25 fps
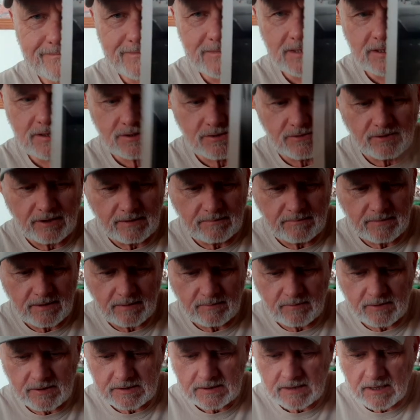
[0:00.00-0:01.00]
Just great
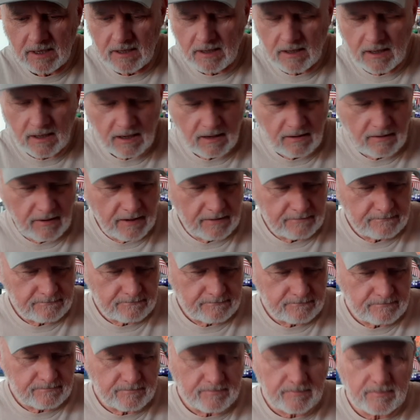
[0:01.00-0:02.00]
memories. All right,
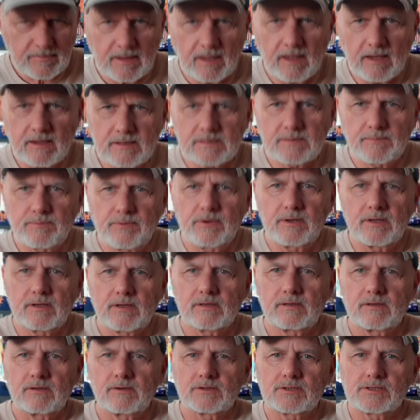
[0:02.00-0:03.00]
that's a pretty
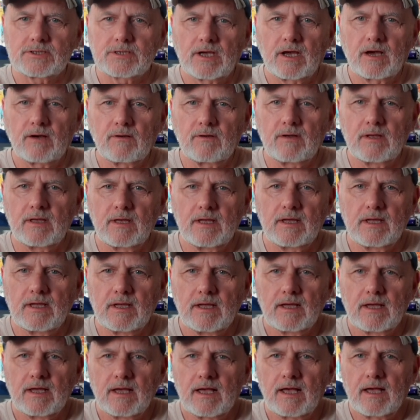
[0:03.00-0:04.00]
good little show.
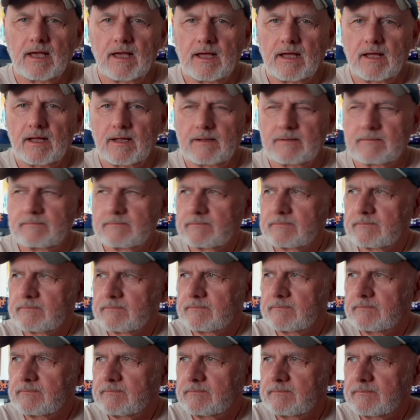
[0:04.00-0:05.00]
Um,
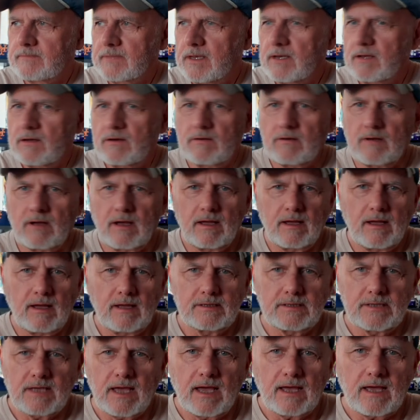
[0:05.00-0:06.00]
you know, I,
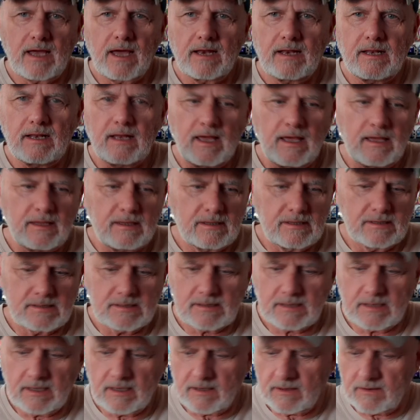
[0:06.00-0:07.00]
I, I kind of like
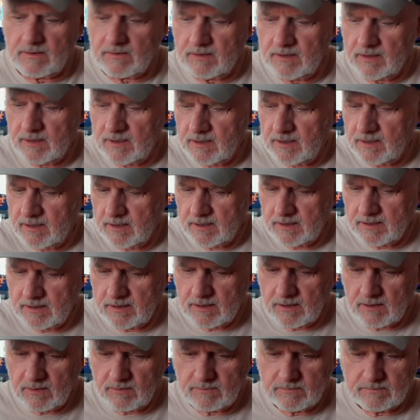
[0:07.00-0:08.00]
this, you uh, know, you
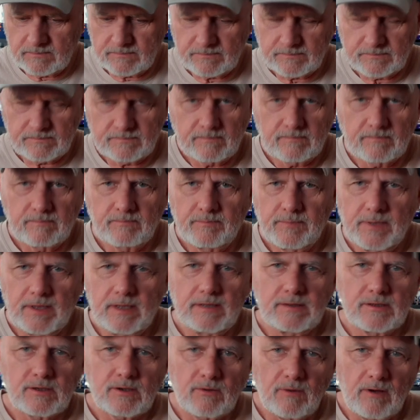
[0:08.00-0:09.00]
know, being
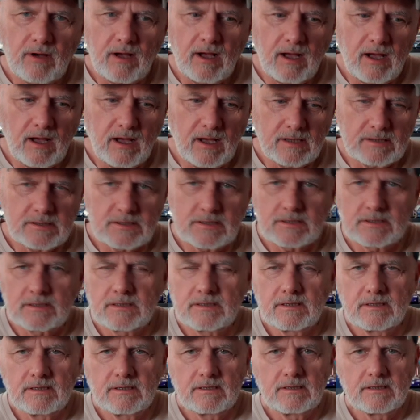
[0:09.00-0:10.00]
in the garage,
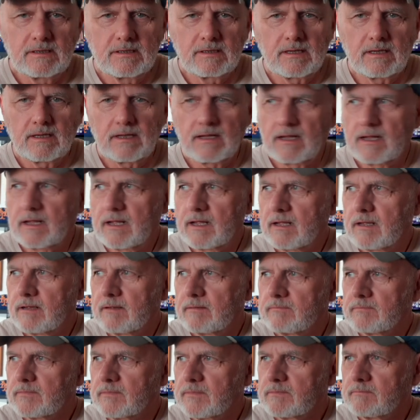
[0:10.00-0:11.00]

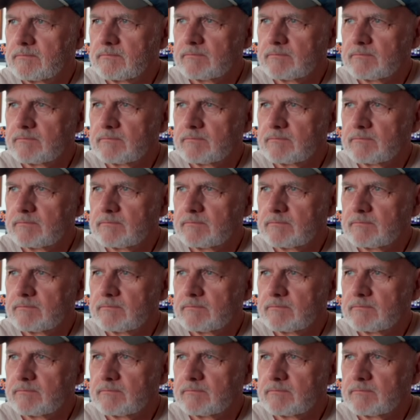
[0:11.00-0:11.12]
um,